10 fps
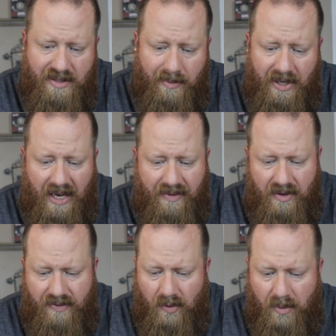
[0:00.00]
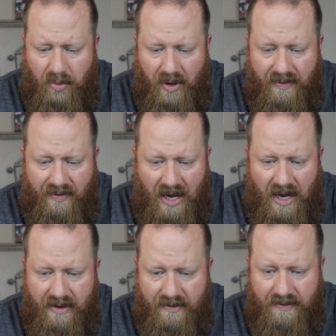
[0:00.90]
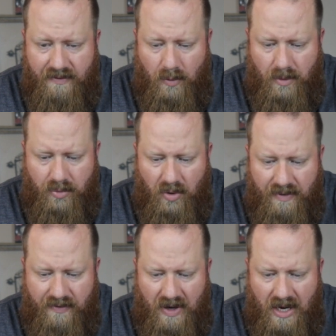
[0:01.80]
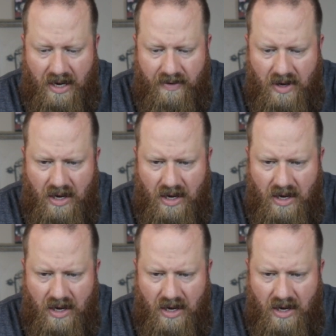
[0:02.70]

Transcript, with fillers: Somebody gave it a 4.5, 4.5.